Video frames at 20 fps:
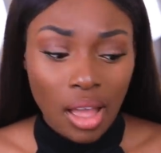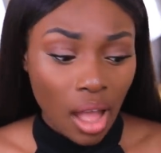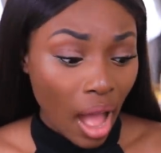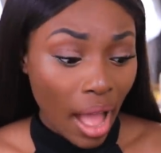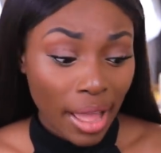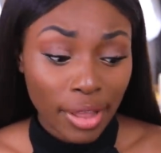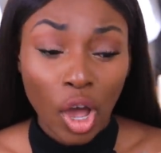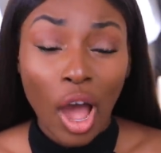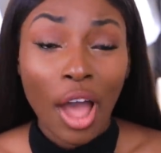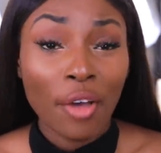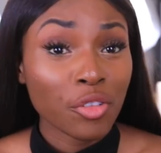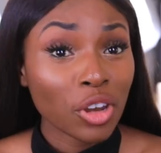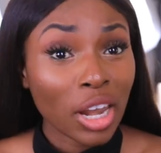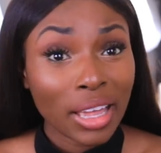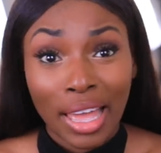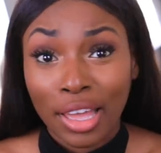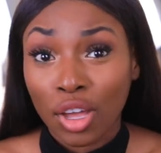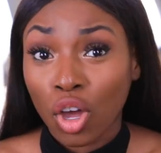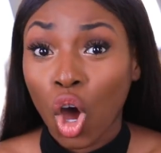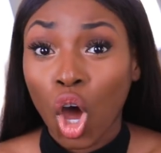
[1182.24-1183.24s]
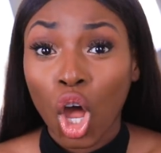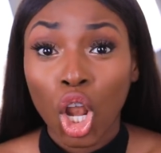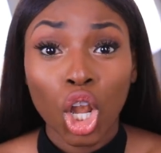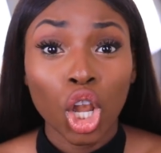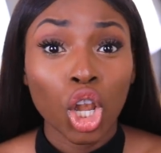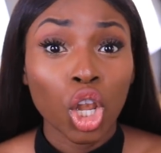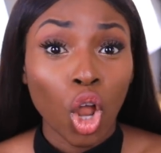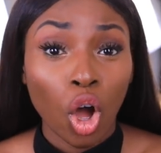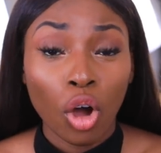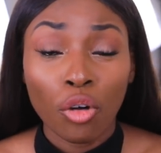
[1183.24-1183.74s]
I, I feel like I got a
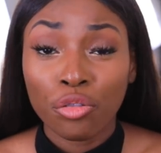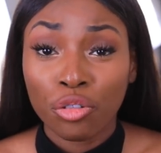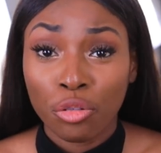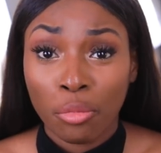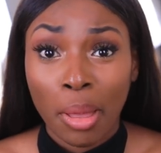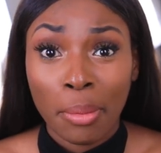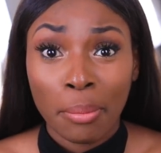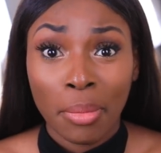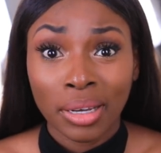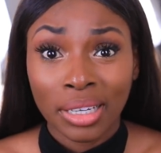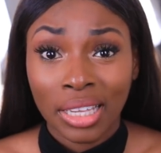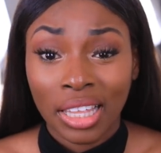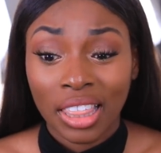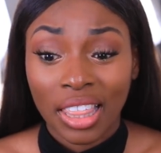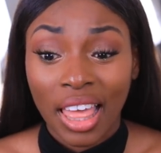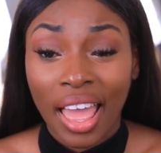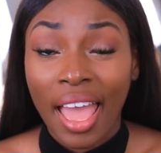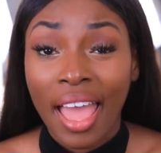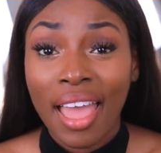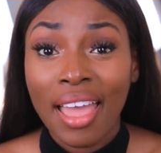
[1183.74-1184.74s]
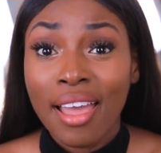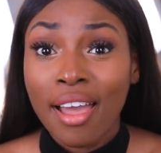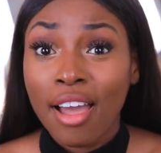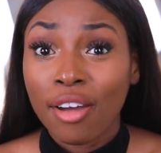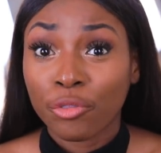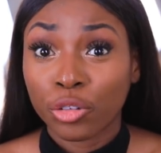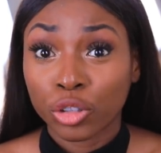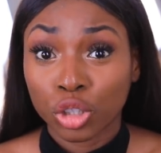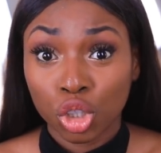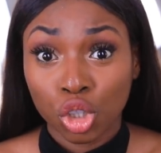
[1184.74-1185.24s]
lot for my money there
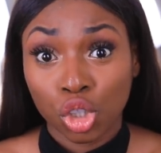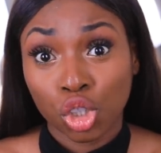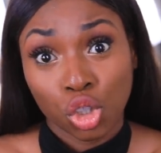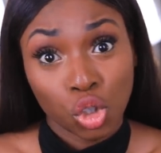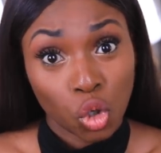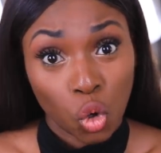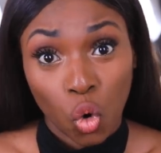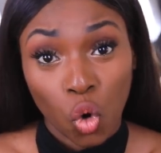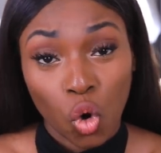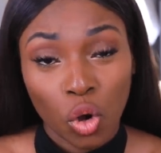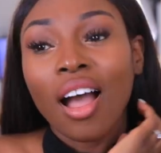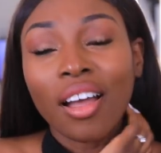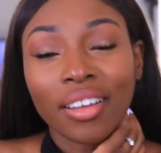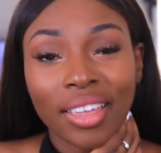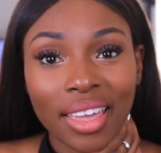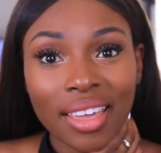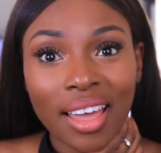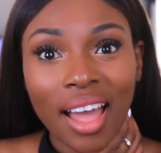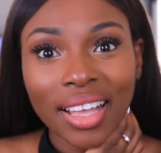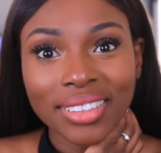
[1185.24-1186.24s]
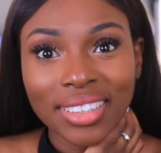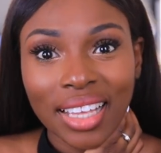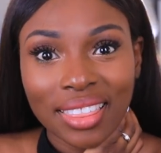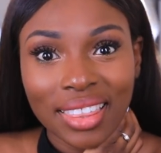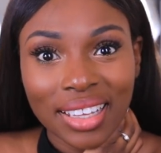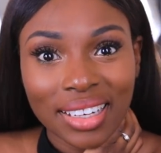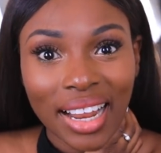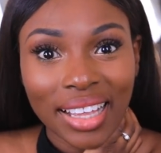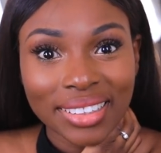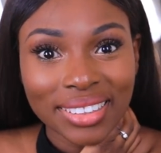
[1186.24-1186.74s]
for sure. Okay guys, I
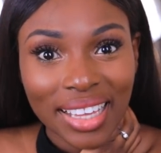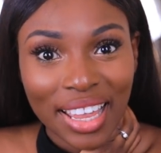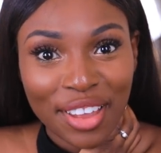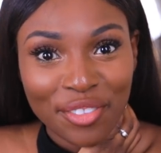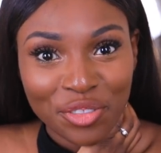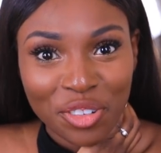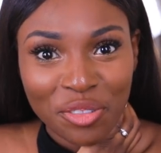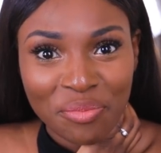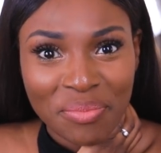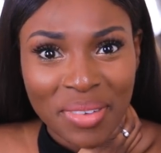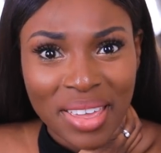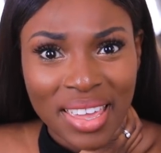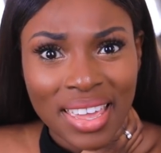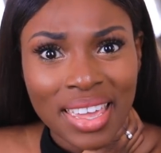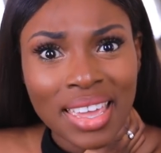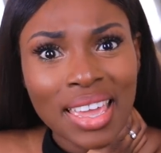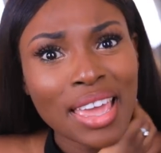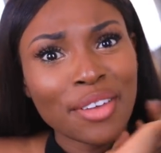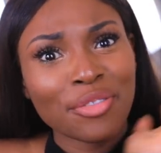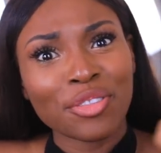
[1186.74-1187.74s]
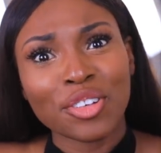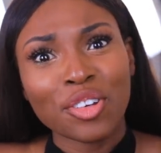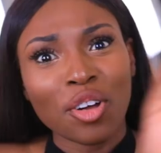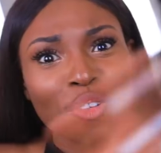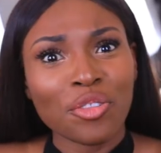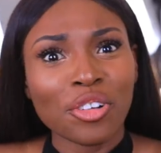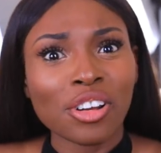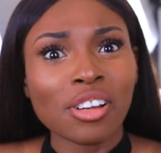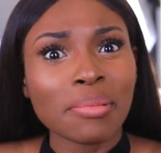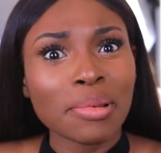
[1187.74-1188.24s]
think that's it from me. If you're
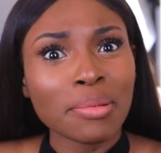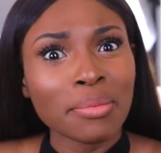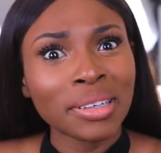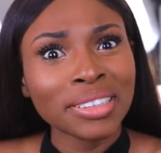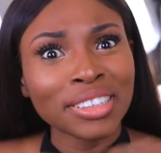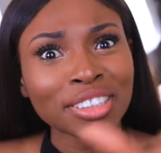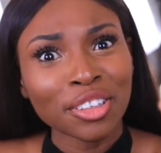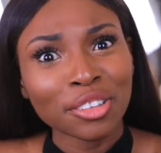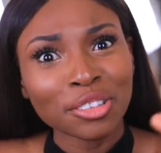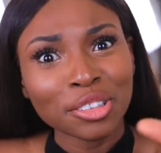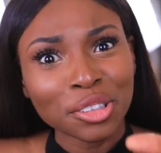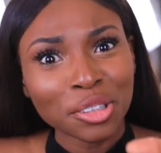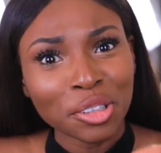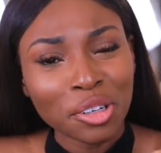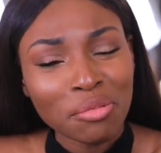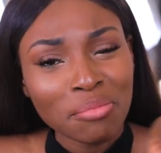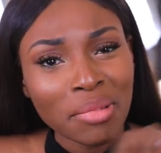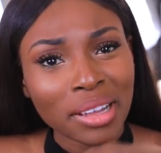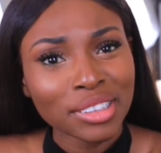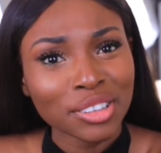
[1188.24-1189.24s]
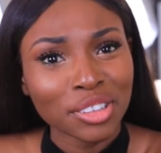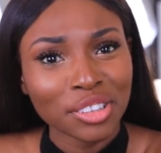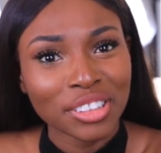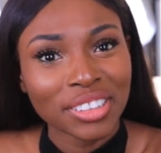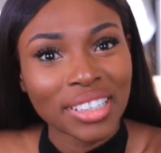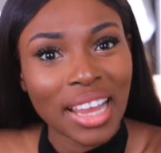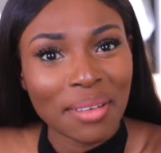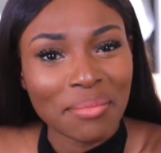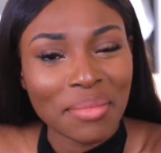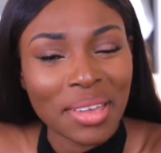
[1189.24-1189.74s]
not following me on my social, make sure you
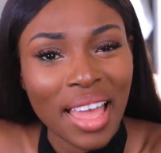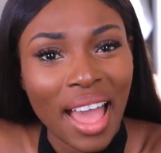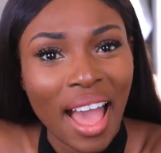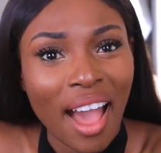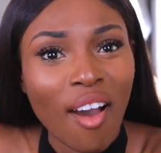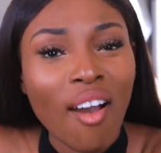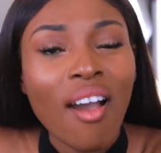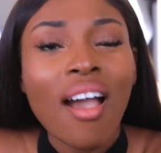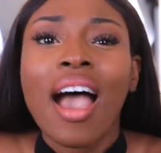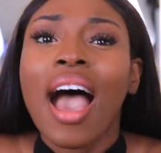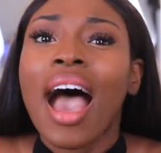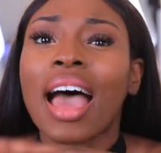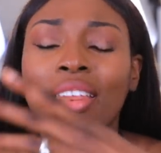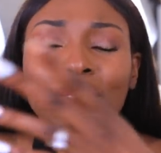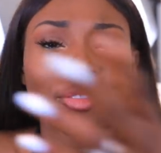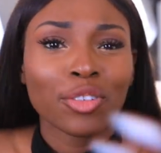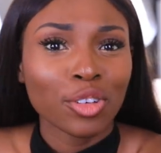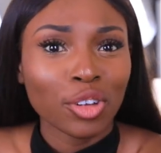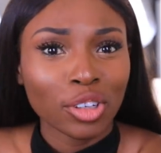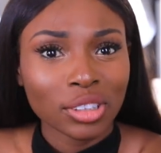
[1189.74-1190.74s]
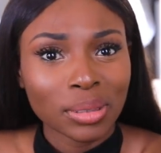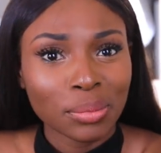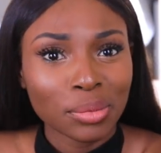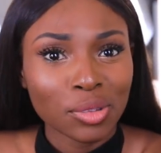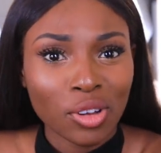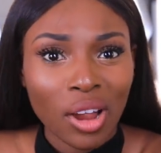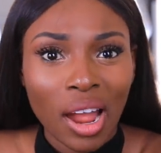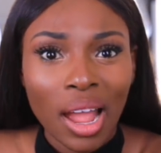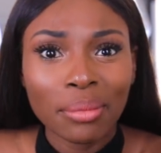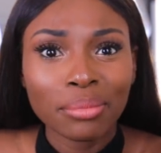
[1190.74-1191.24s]
check me out. And if you're not
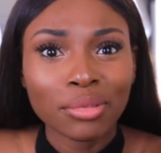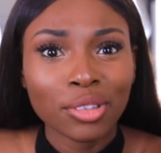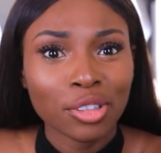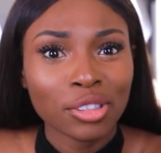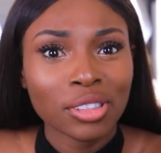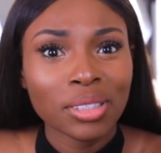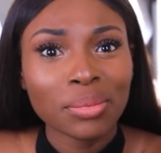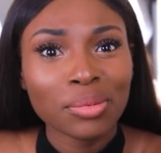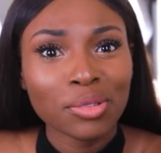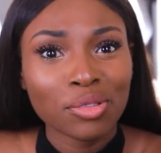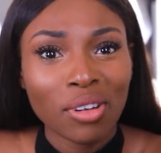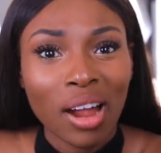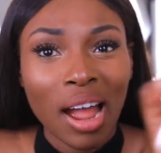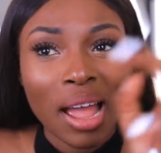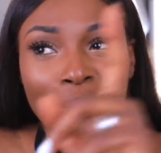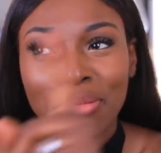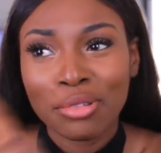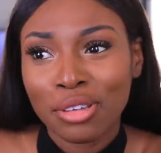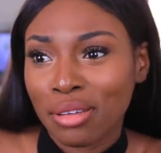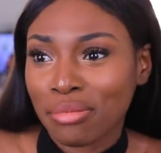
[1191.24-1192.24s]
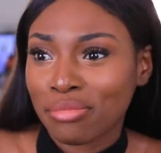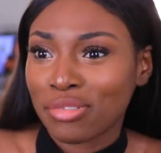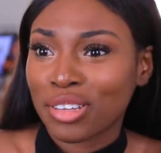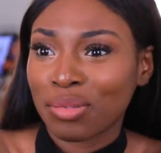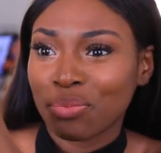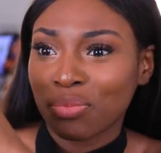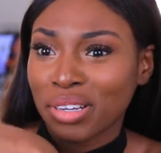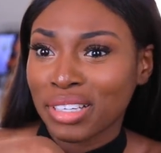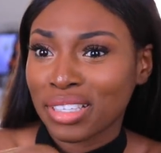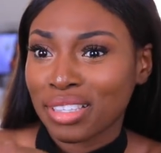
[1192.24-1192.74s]
subscribed, do subscribe. You can
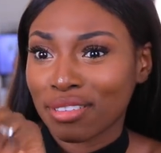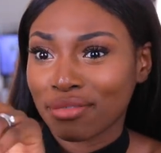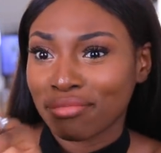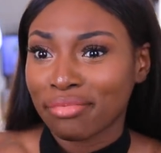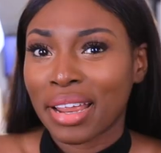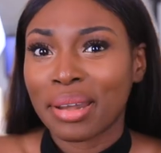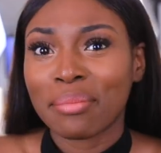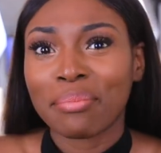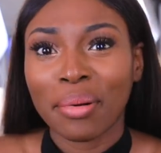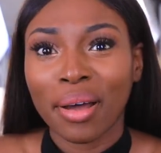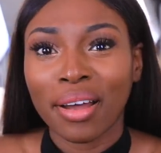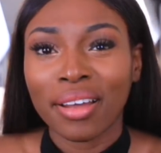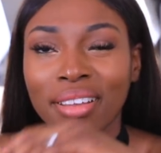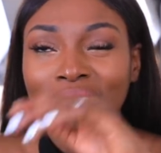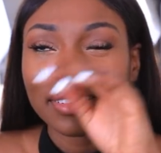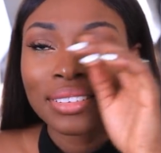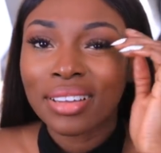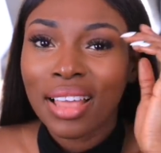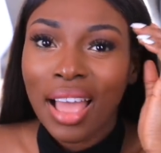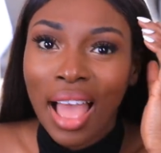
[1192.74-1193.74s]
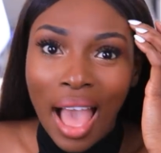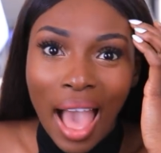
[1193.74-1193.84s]
just press the red button.